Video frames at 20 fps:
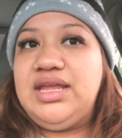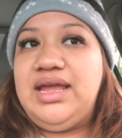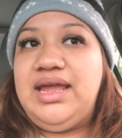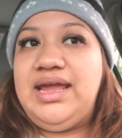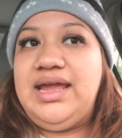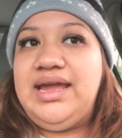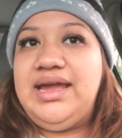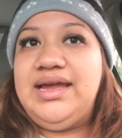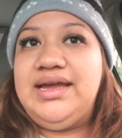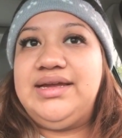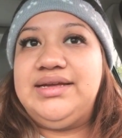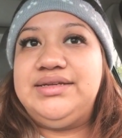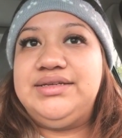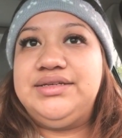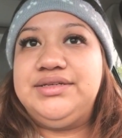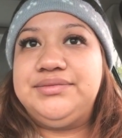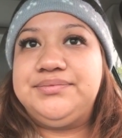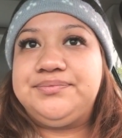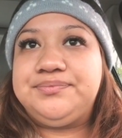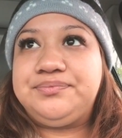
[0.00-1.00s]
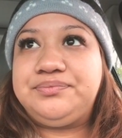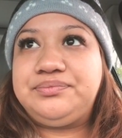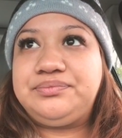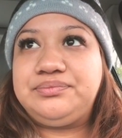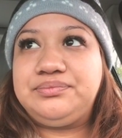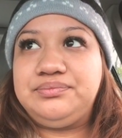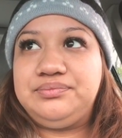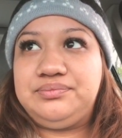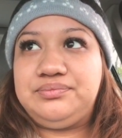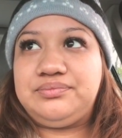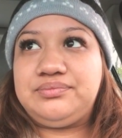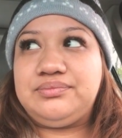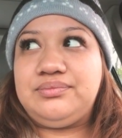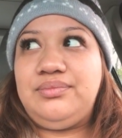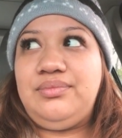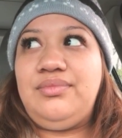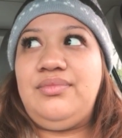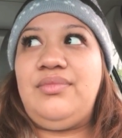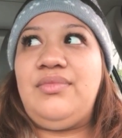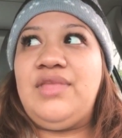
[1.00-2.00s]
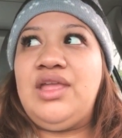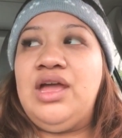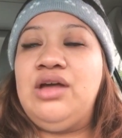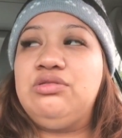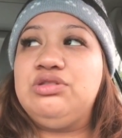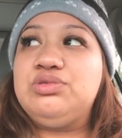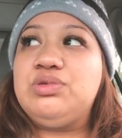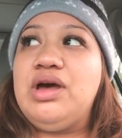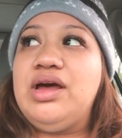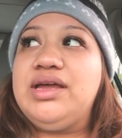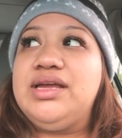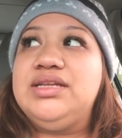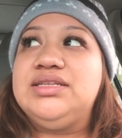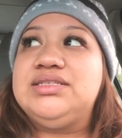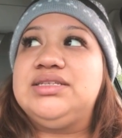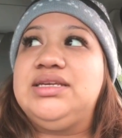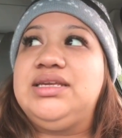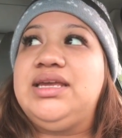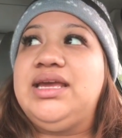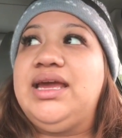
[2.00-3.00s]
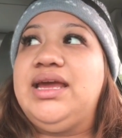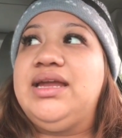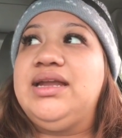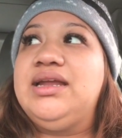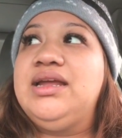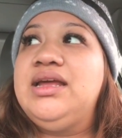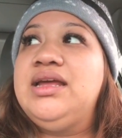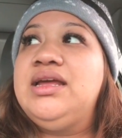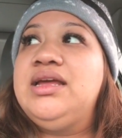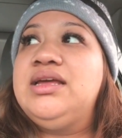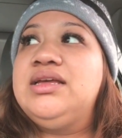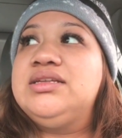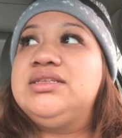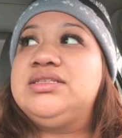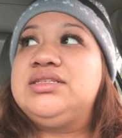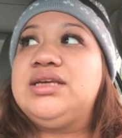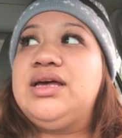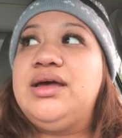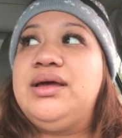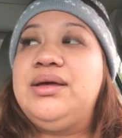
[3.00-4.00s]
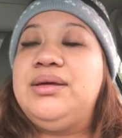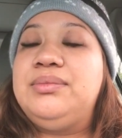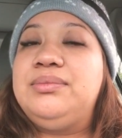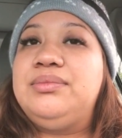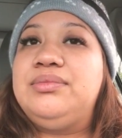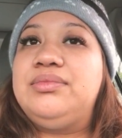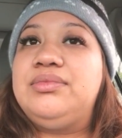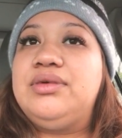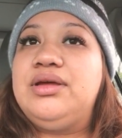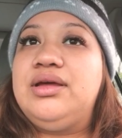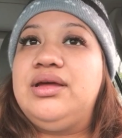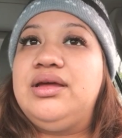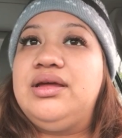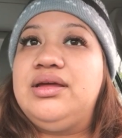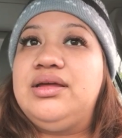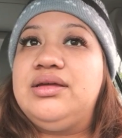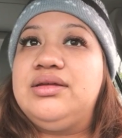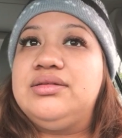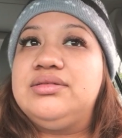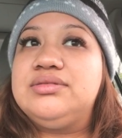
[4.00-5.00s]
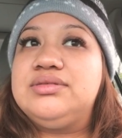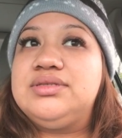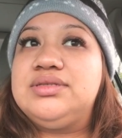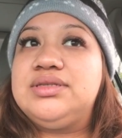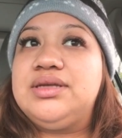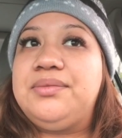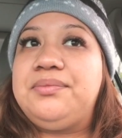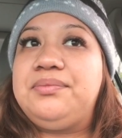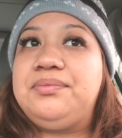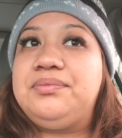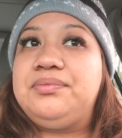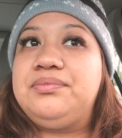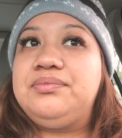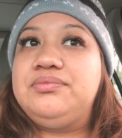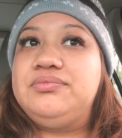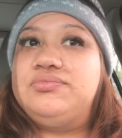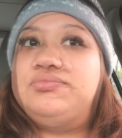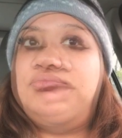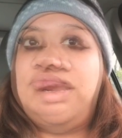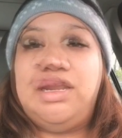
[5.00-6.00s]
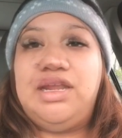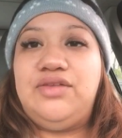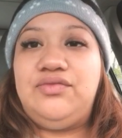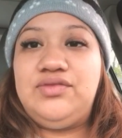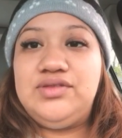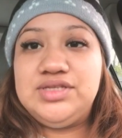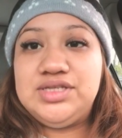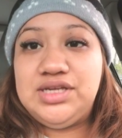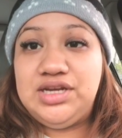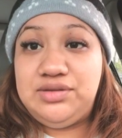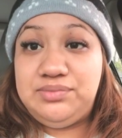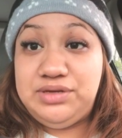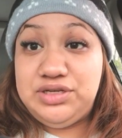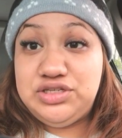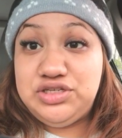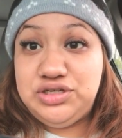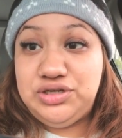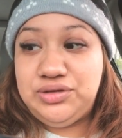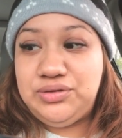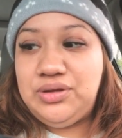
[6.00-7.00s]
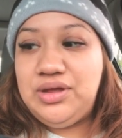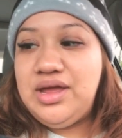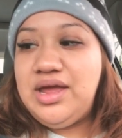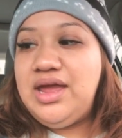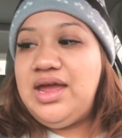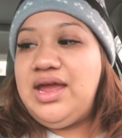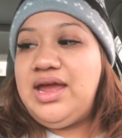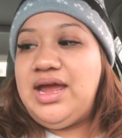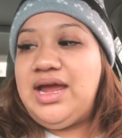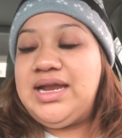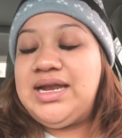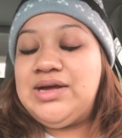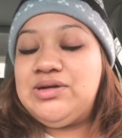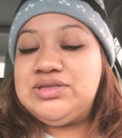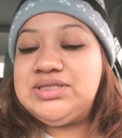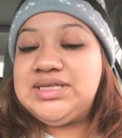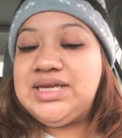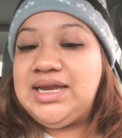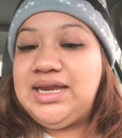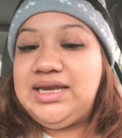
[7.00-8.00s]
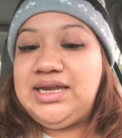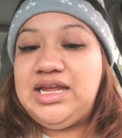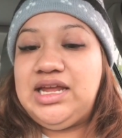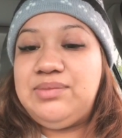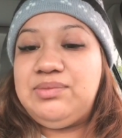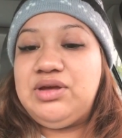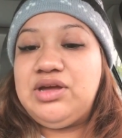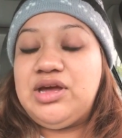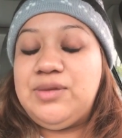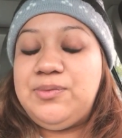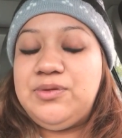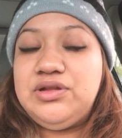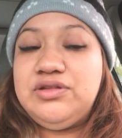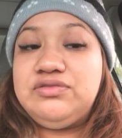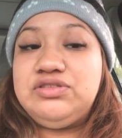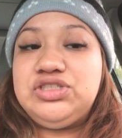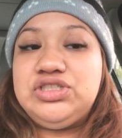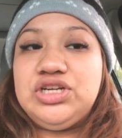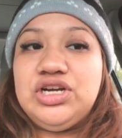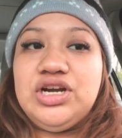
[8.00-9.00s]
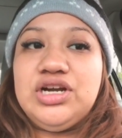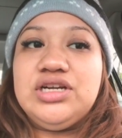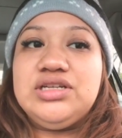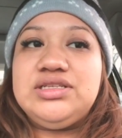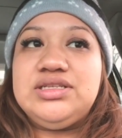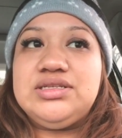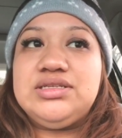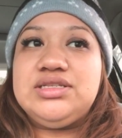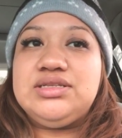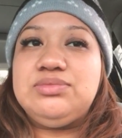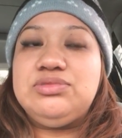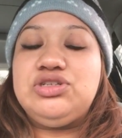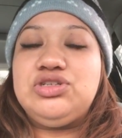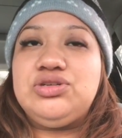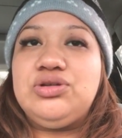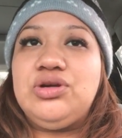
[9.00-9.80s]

and I was walking to get some my nephew's gonna be 2, and I was getting him a couple of shirts and some